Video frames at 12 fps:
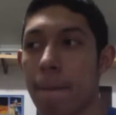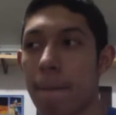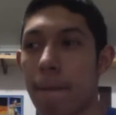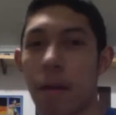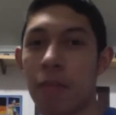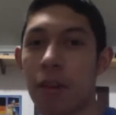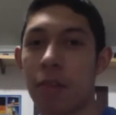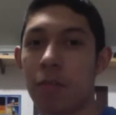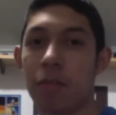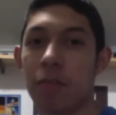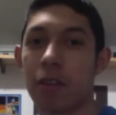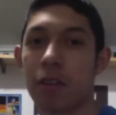I'm not
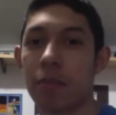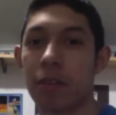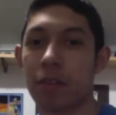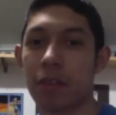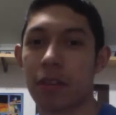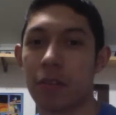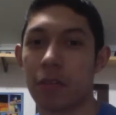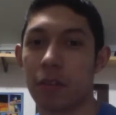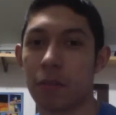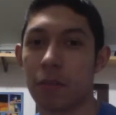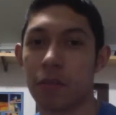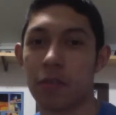really a big fan of
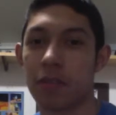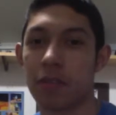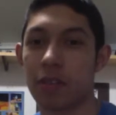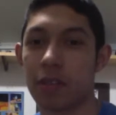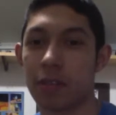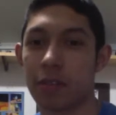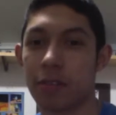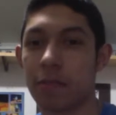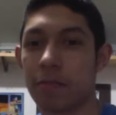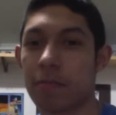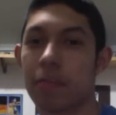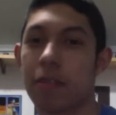reboots. It's just,
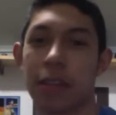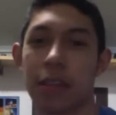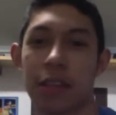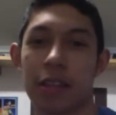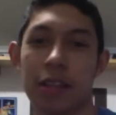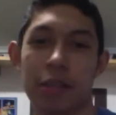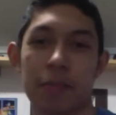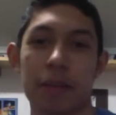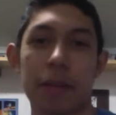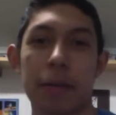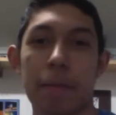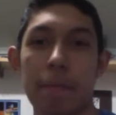let's begin.